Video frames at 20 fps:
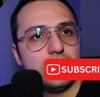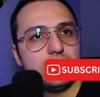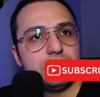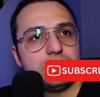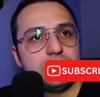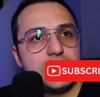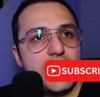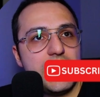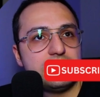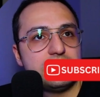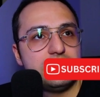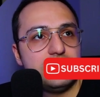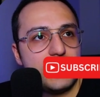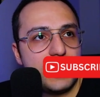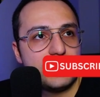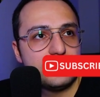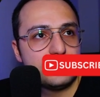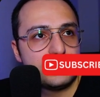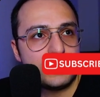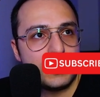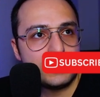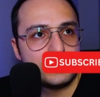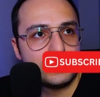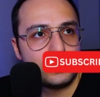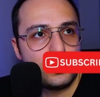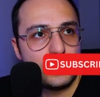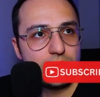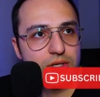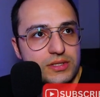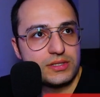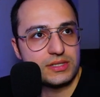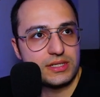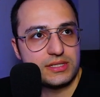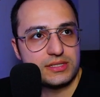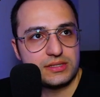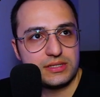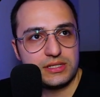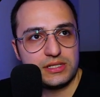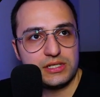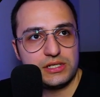Yeah, the other ones is
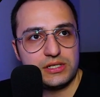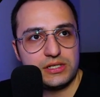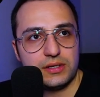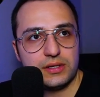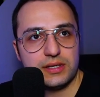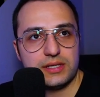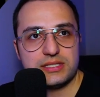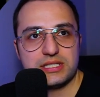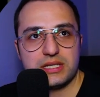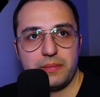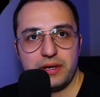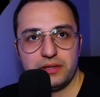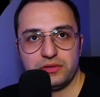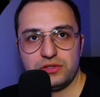about